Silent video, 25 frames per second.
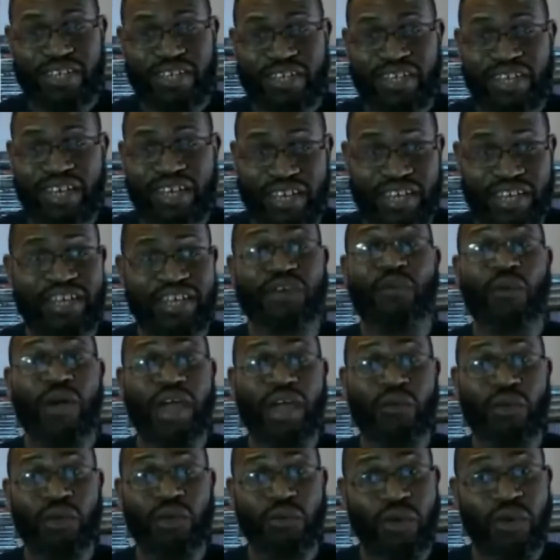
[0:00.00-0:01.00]
and get away
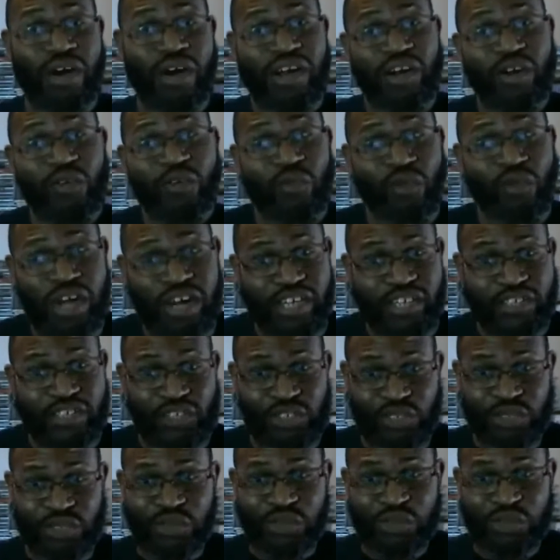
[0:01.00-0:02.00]
with wearing a running
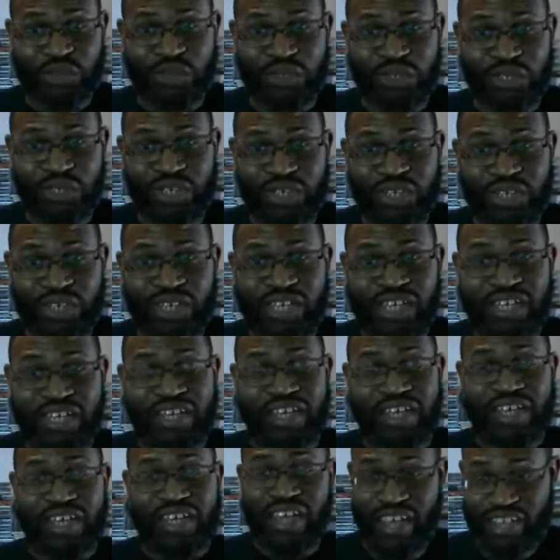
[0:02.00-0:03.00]
shoe
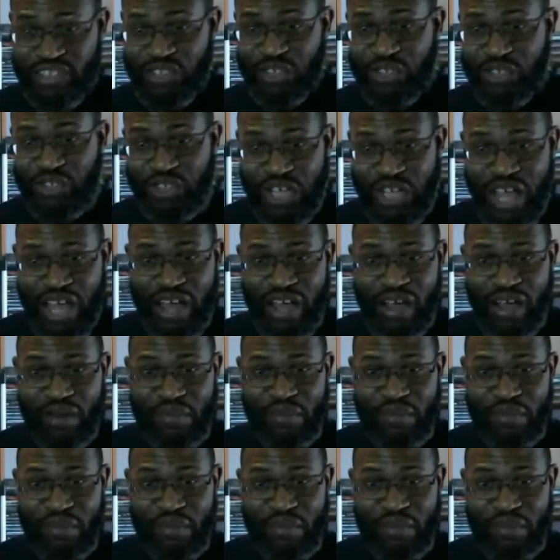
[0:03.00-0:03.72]
at your job.